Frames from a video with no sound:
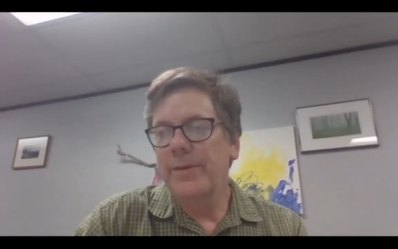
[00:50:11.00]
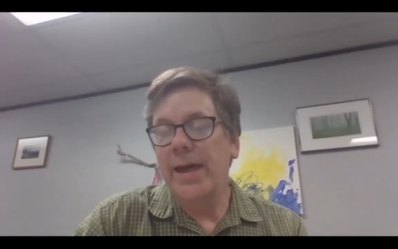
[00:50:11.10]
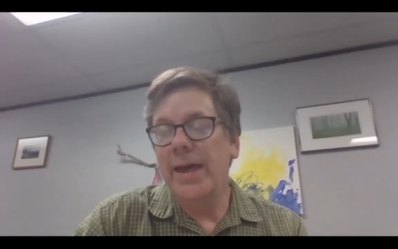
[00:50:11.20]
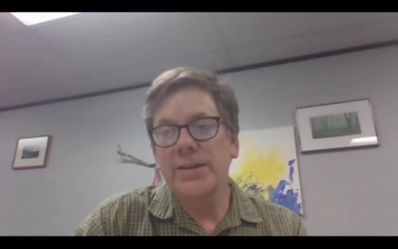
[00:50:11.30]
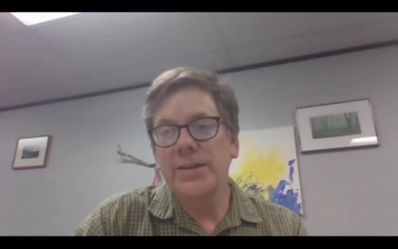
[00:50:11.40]

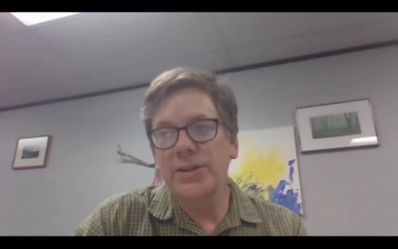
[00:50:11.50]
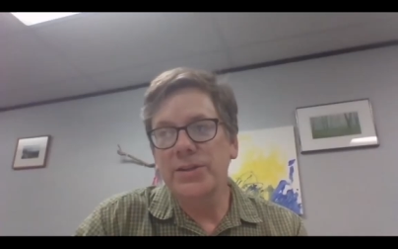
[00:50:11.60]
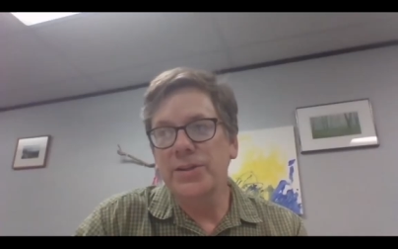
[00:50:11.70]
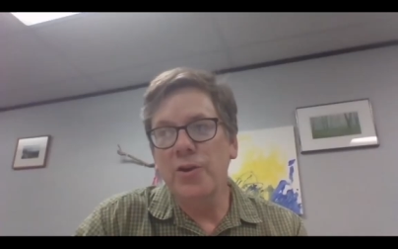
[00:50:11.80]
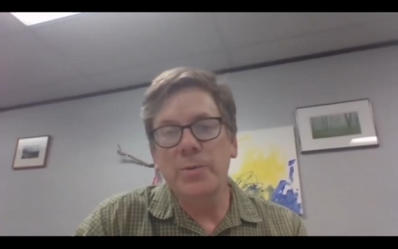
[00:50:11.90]
that is good to
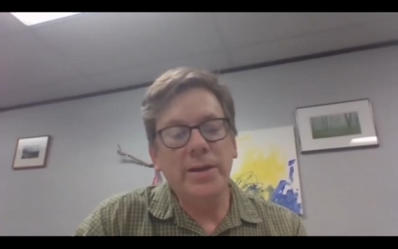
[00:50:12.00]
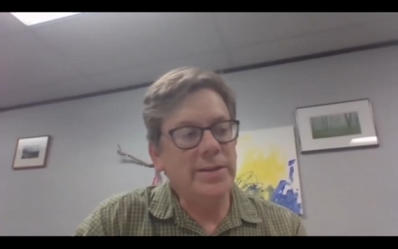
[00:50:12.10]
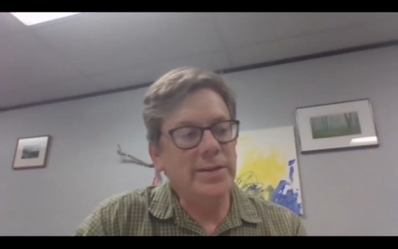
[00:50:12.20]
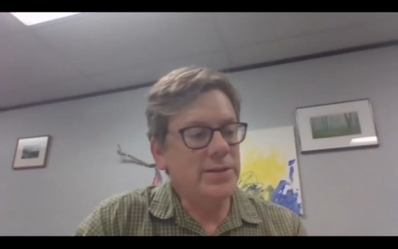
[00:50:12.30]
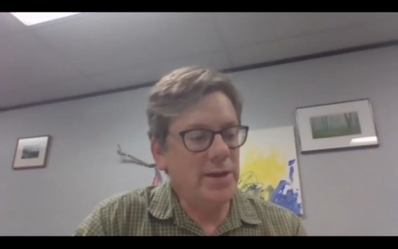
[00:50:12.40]
know because
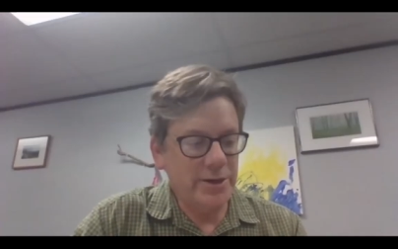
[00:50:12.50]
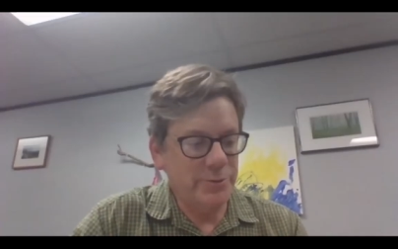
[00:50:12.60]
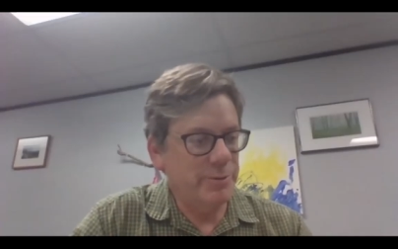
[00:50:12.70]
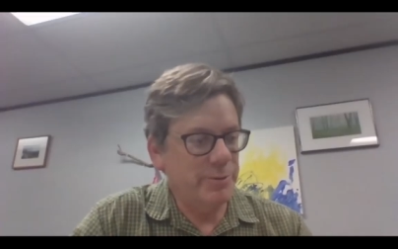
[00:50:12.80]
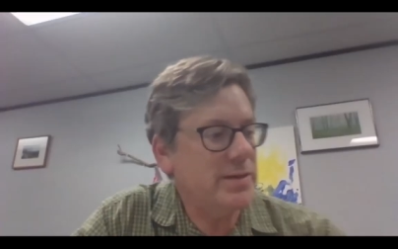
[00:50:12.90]
I was talking
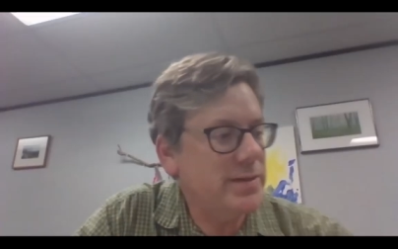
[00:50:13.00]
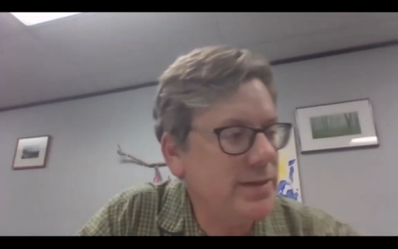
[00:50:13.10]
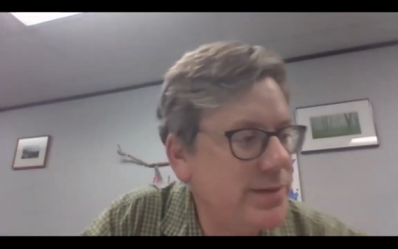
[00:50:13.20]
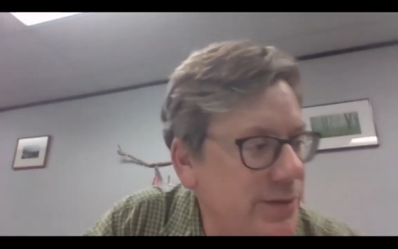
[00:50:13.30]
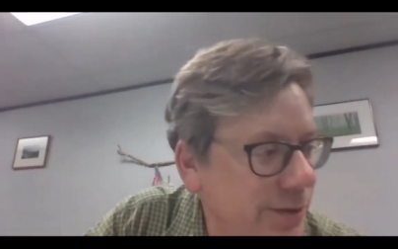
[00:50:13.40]
with my
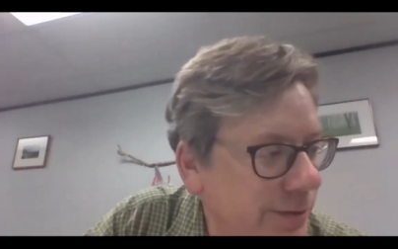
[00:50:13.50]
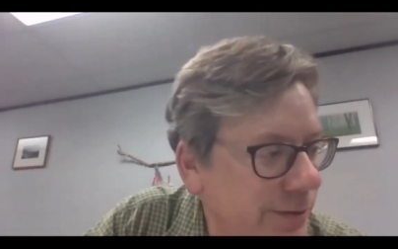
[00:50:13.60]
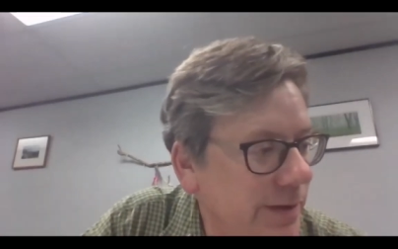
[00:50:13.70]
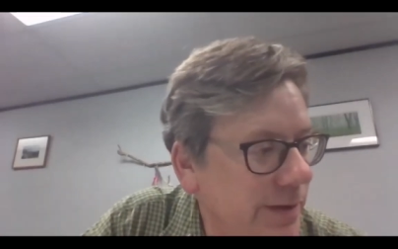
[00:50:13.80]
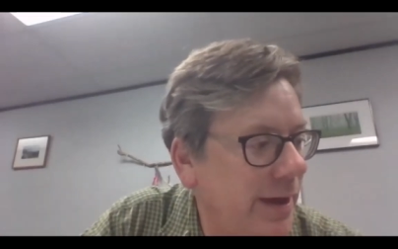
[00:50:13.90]
sister
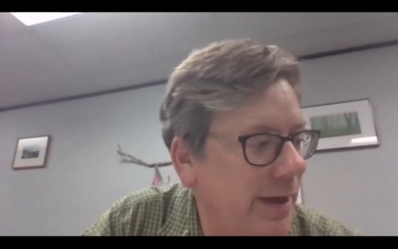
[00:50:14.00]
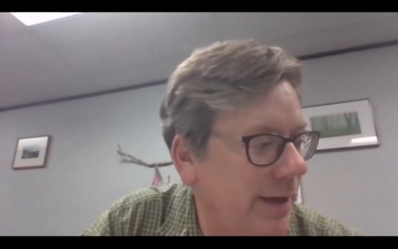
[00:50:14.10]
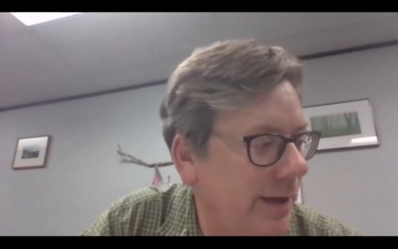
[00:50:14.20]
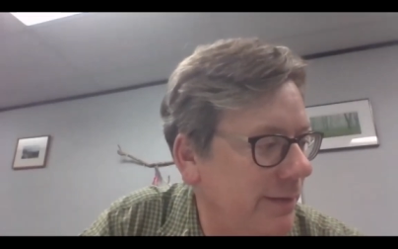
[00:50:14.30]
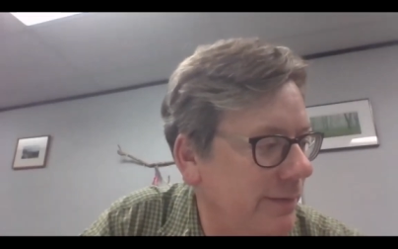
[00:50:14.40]

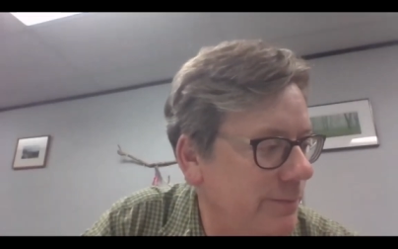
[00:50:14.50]
uh,